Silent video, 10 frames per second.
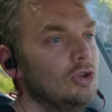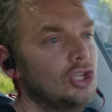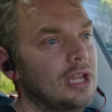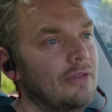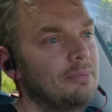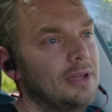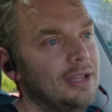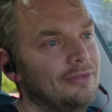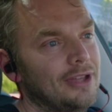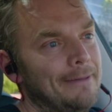we should have a bit
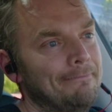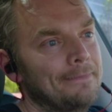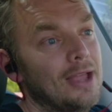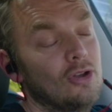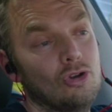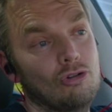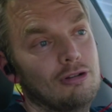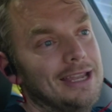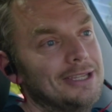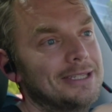of
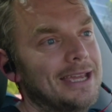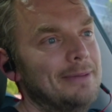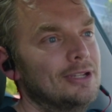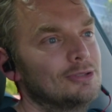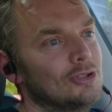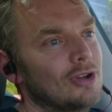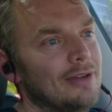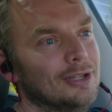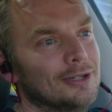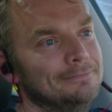oral entertainment as we
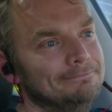drive along.